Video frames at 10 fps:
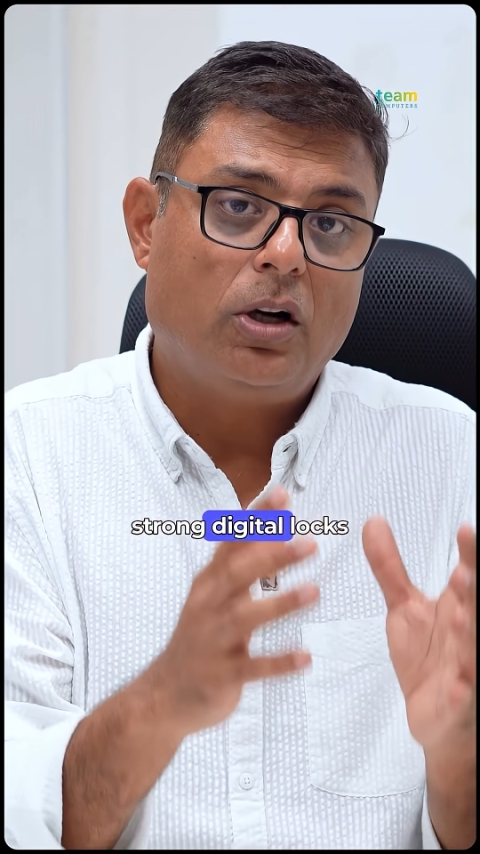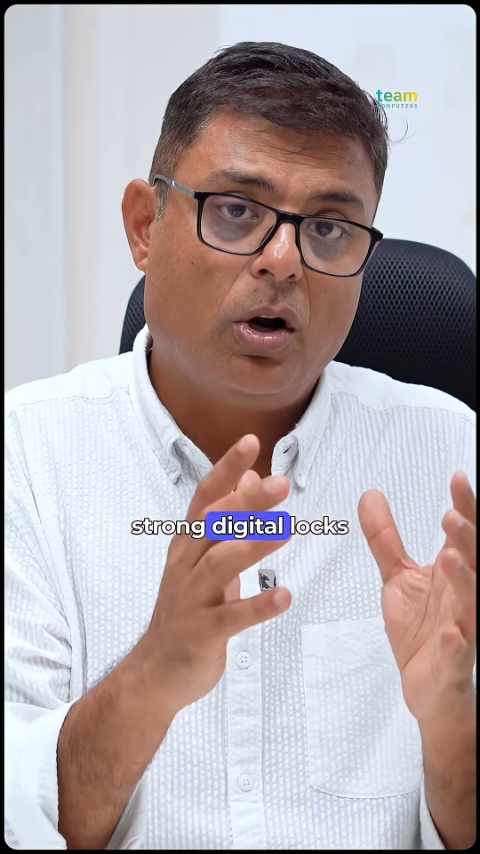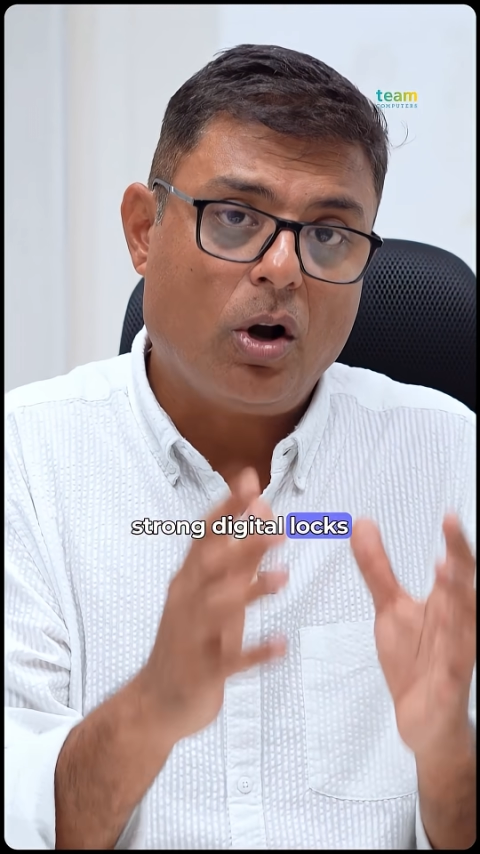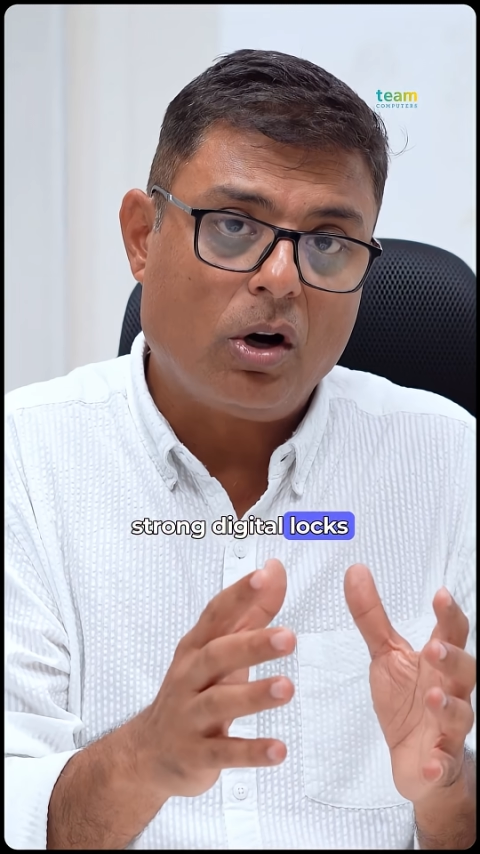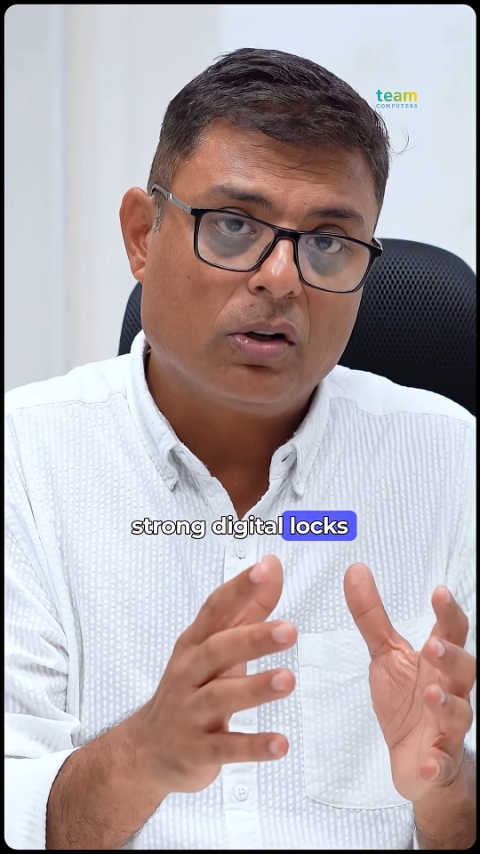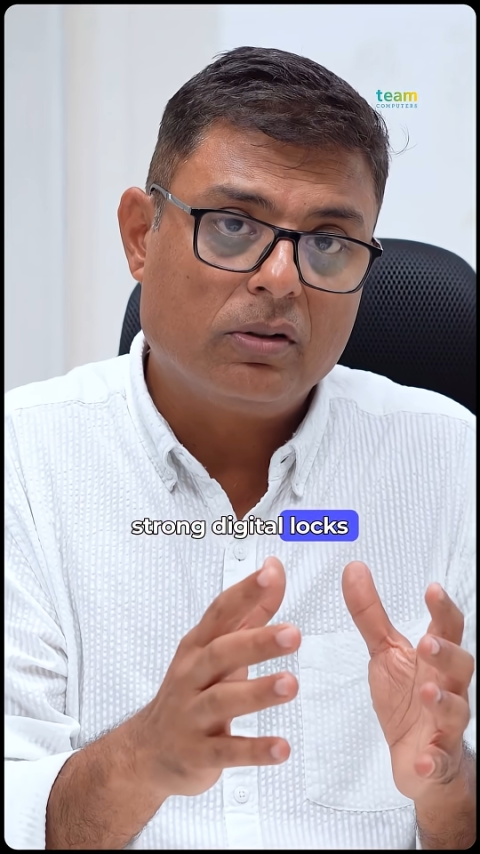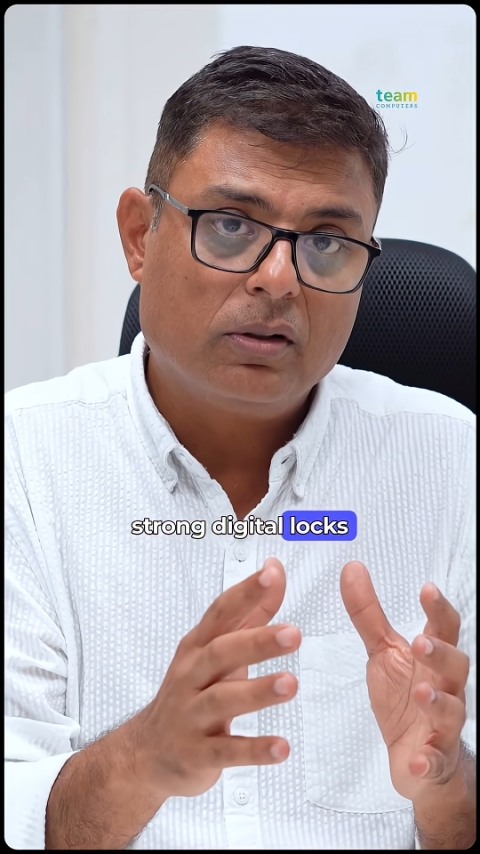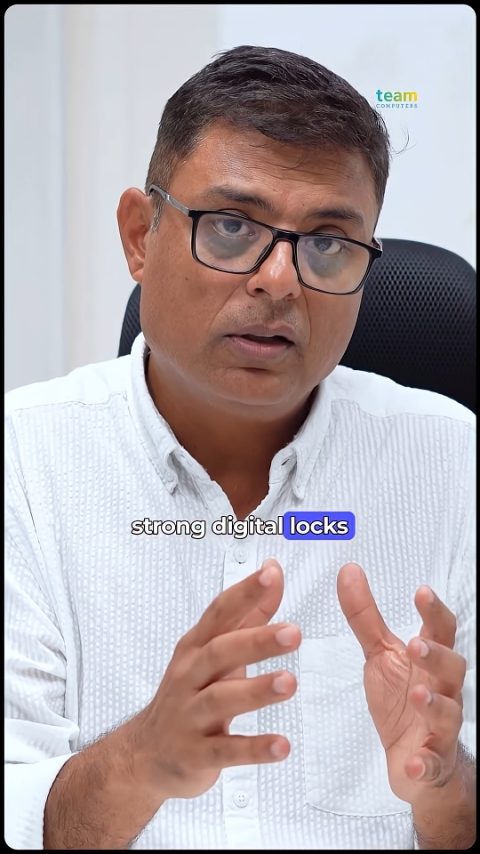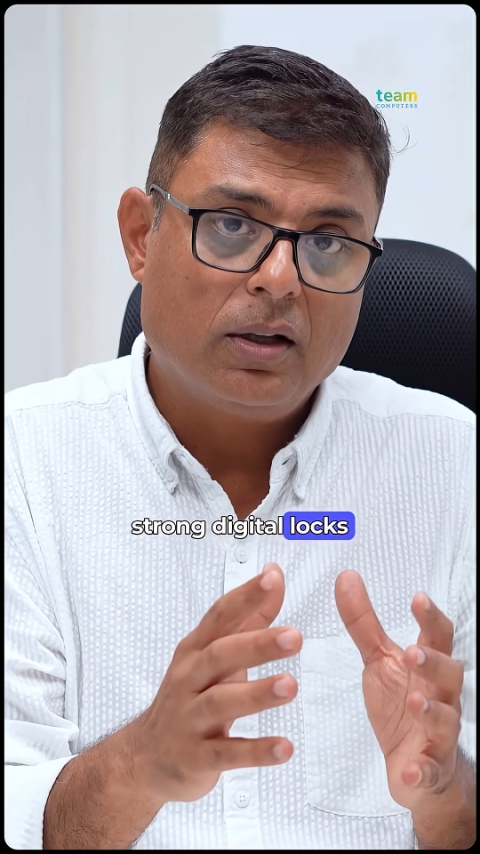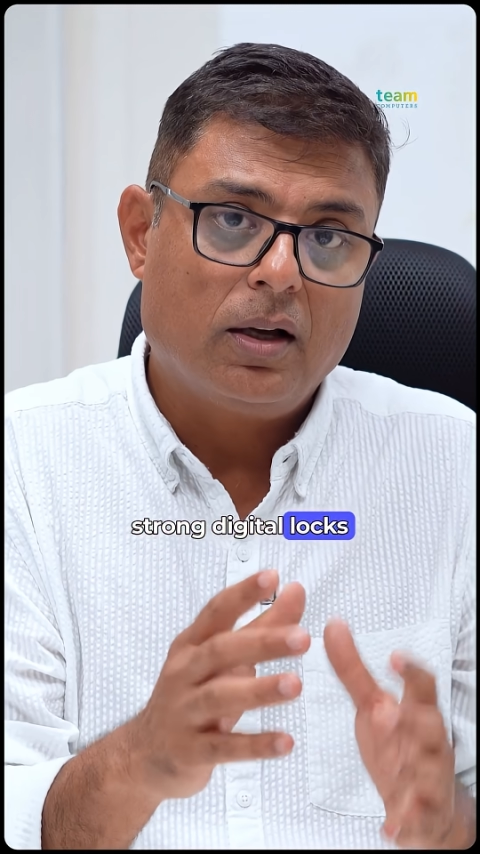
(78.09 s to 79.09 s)

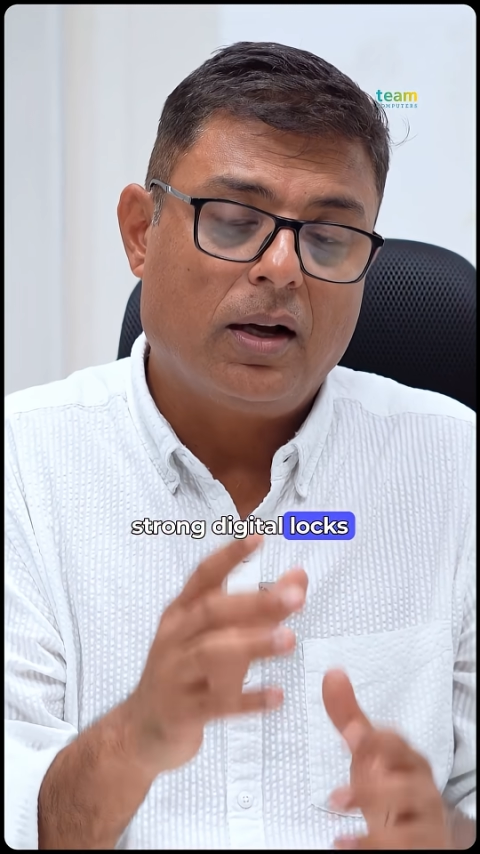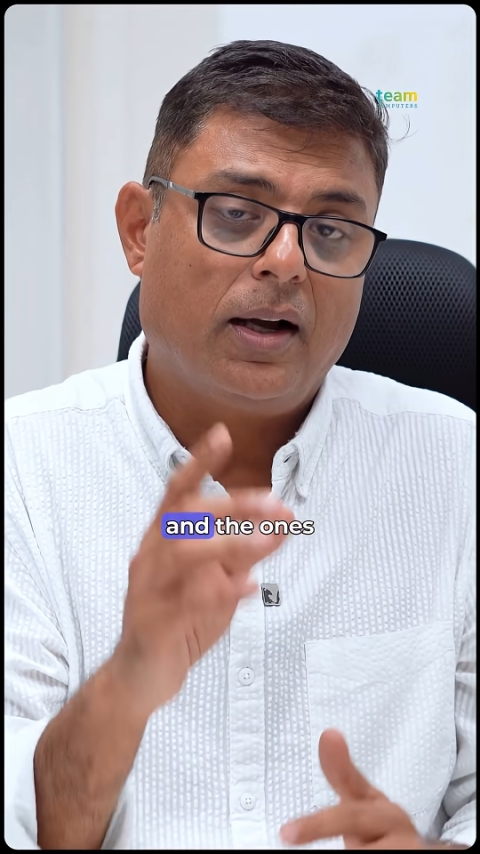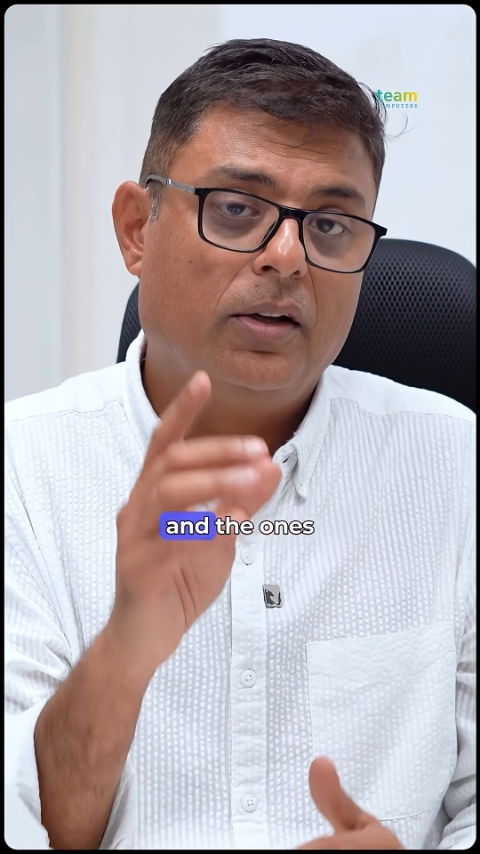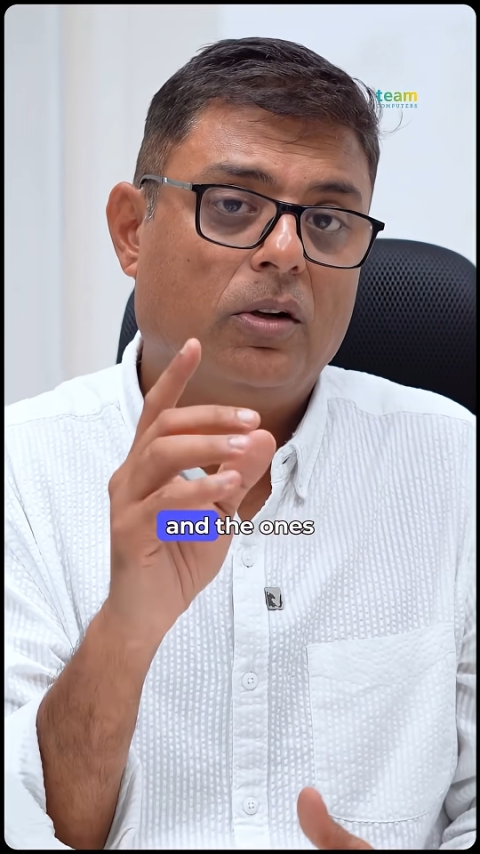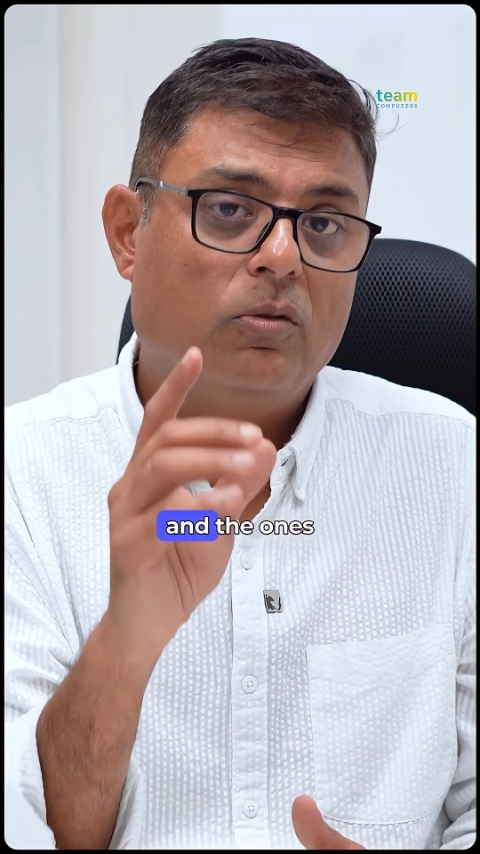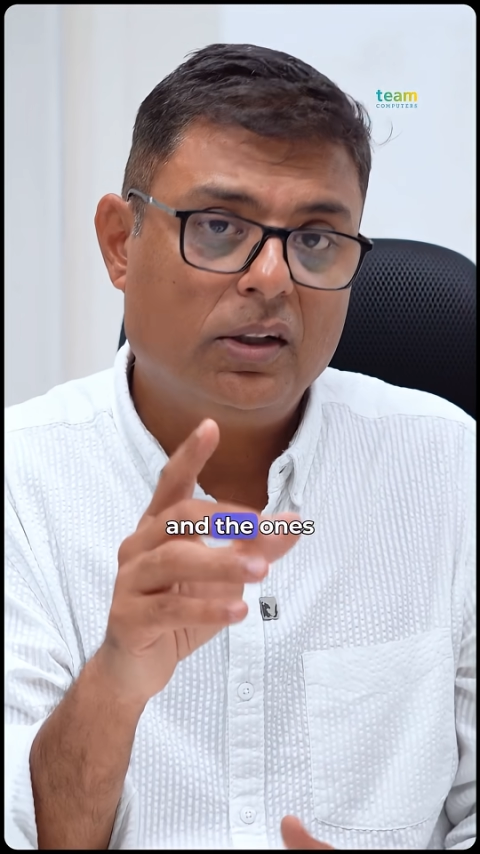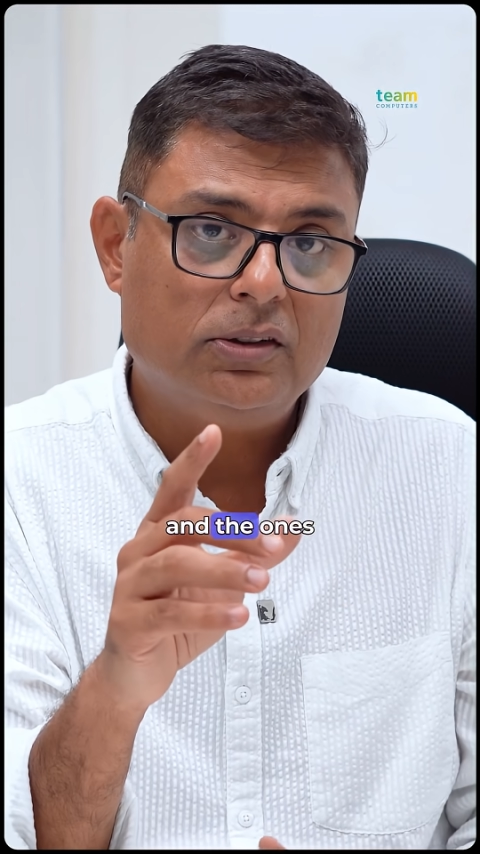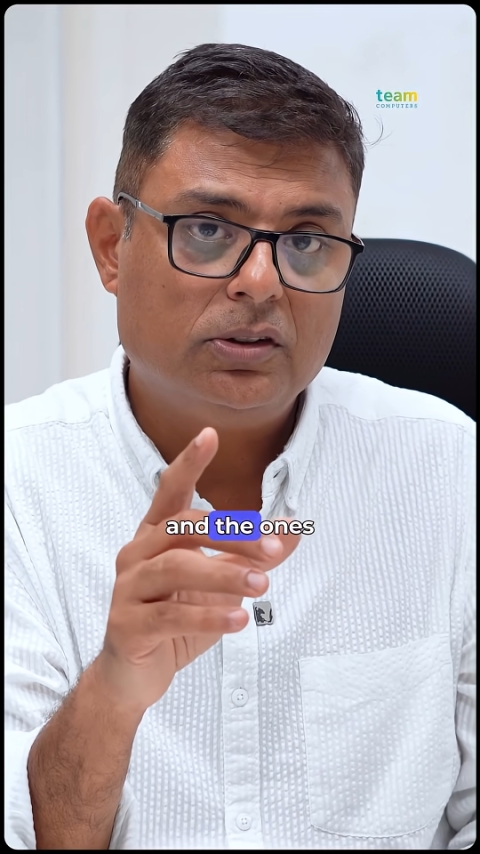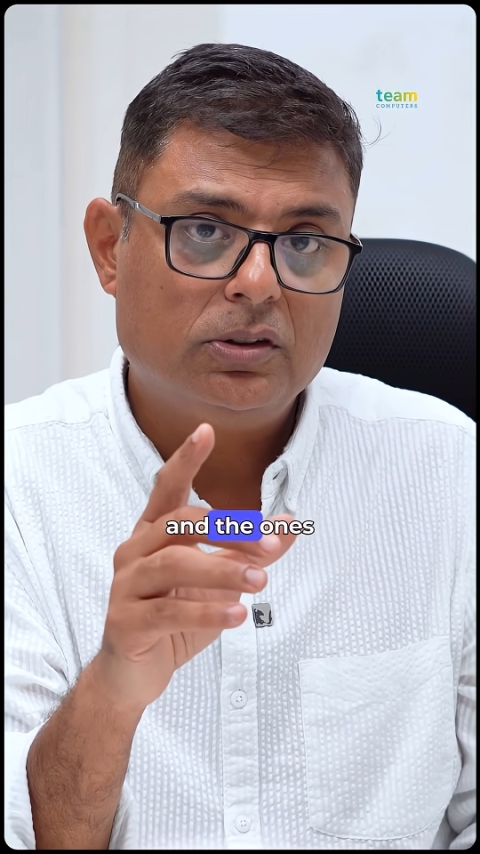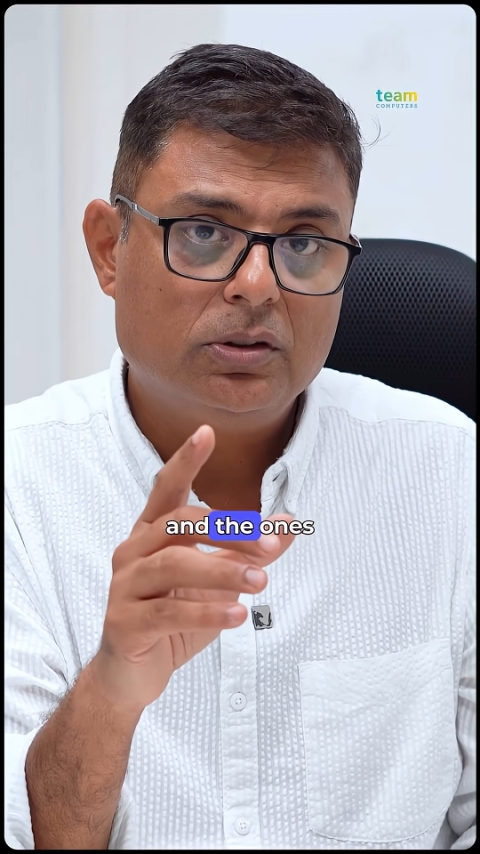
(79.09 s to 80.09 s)
locks and the
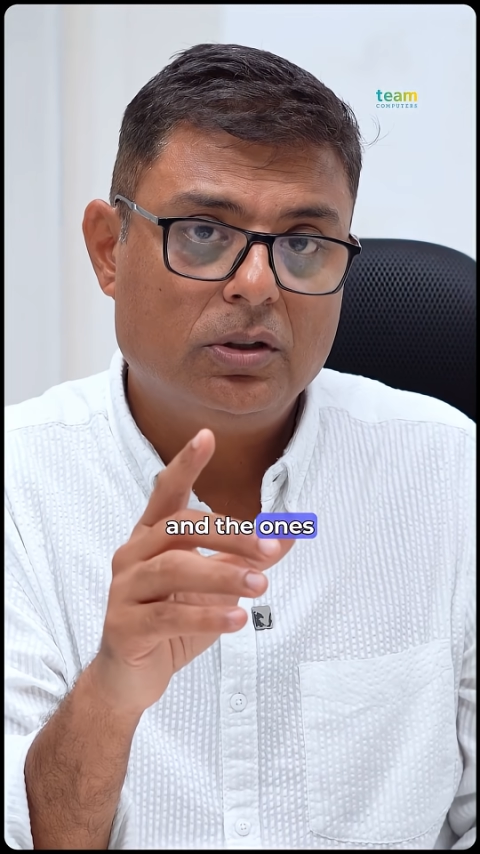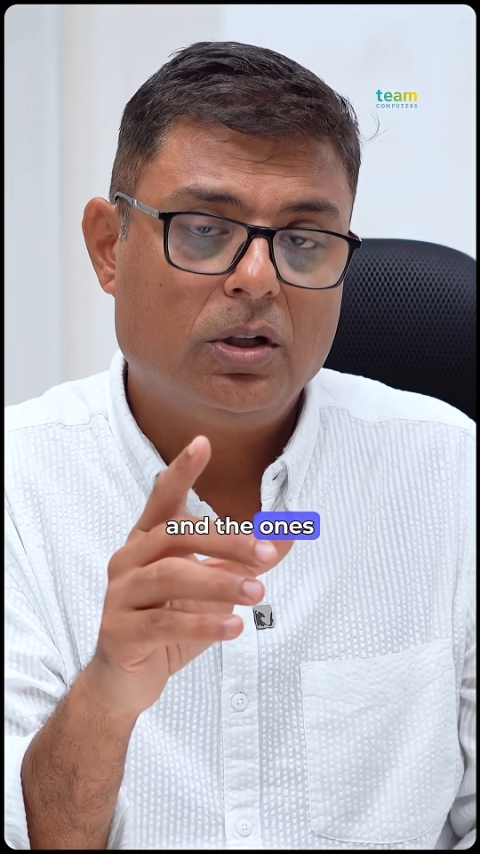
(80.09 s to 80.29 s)
ones